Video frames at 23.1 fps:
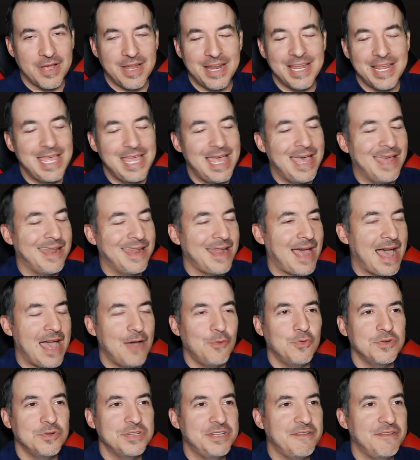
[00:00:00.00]
And again, I
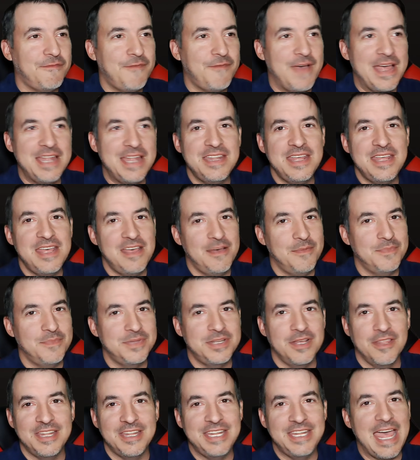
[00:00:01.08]
will defend him
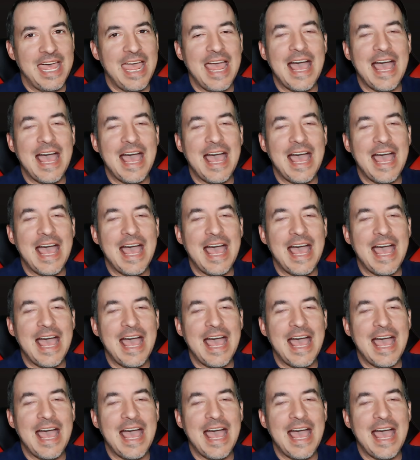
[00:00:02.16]
till the day